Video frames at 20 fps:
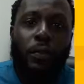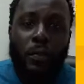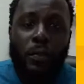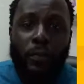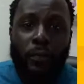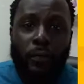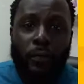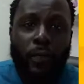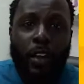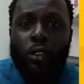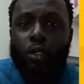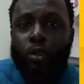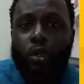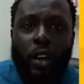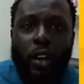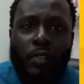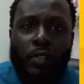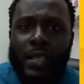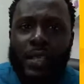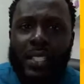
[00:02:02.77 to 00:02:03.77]
the
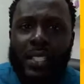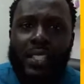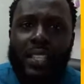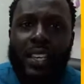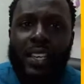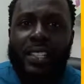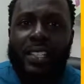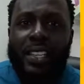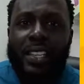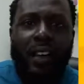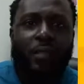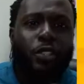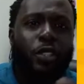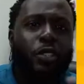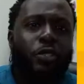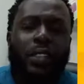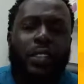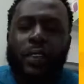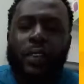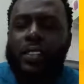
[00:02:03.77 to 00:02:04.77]
federal government says,
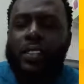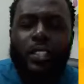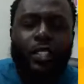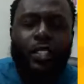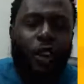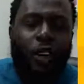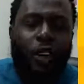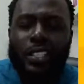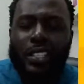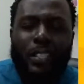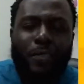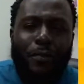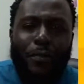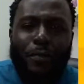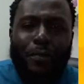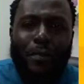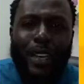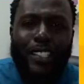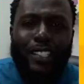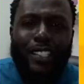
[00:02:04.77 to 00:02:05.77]
after you've given us all this
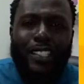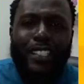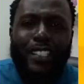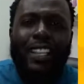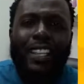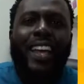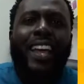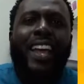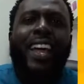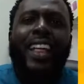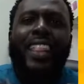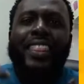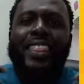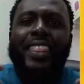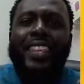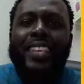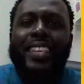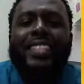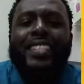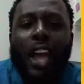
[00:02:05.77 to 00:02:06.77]
information,
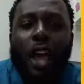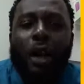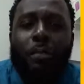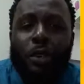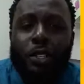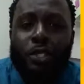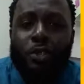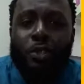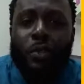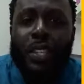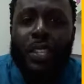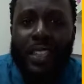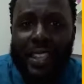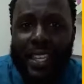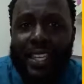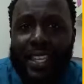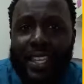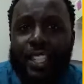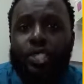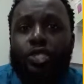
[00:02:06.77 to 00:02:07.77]
this is how much we
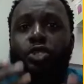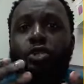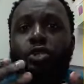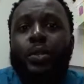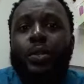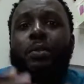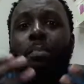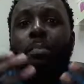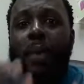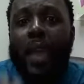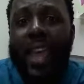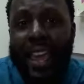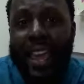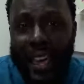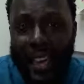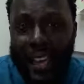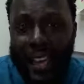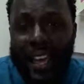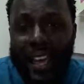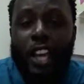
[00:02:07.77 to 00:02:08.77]
think that you can
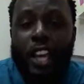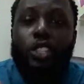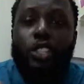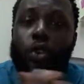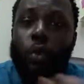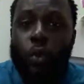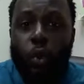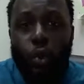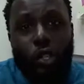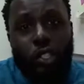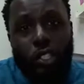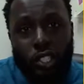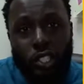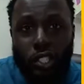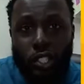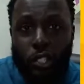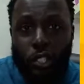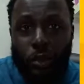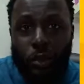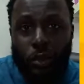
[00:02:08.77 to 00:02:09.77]
pay
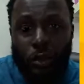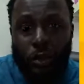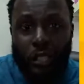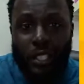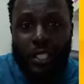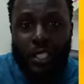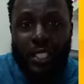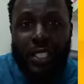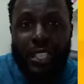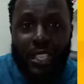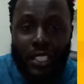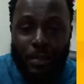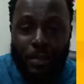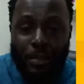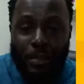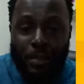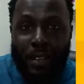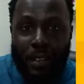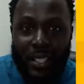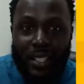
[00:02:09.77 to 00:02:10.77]
towards your university
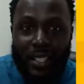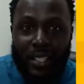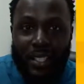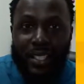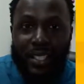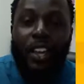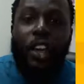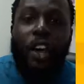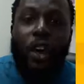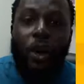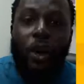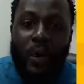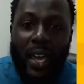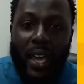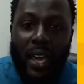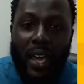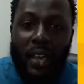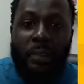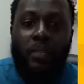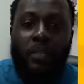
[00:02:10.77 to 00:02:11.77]
experience.
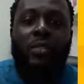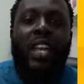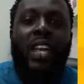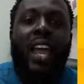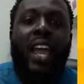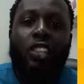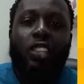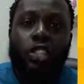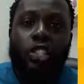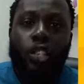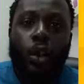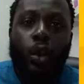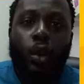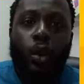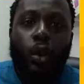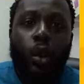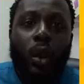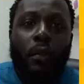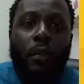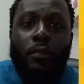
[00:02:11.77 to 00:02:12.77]
Okay. And
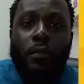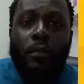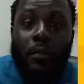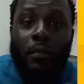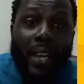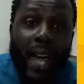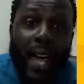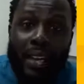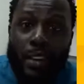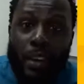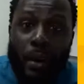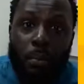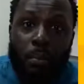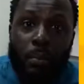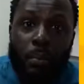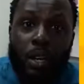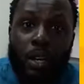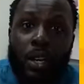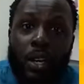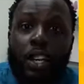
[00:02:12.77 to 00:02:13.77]
so from that
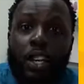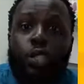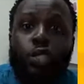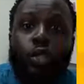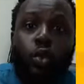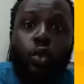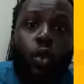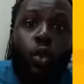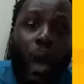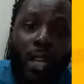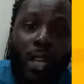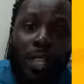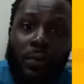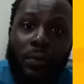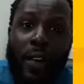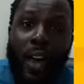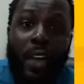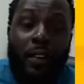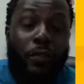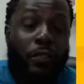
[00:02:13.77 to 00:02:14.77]
number, you
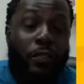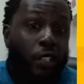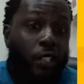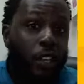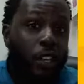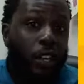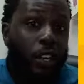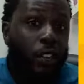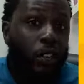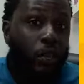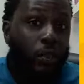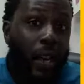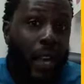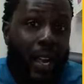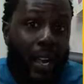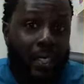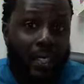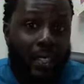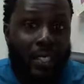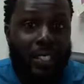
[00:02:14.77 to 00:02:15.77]
qualify for certain
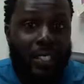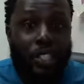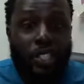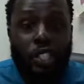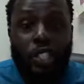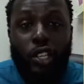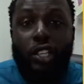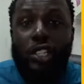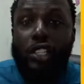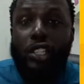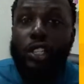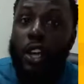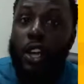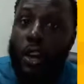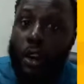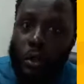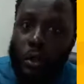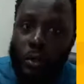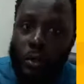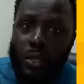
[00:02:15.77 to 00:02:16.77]
grants and certain
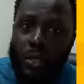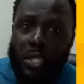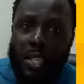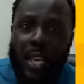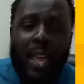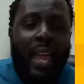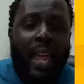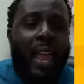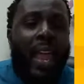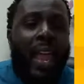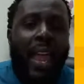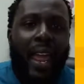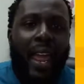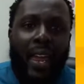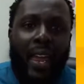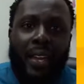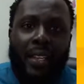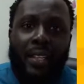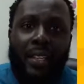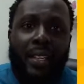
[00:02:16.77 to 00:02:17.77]
loans.
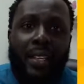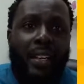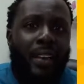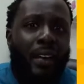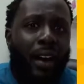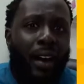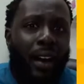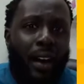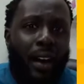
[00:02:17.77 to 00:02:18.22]
And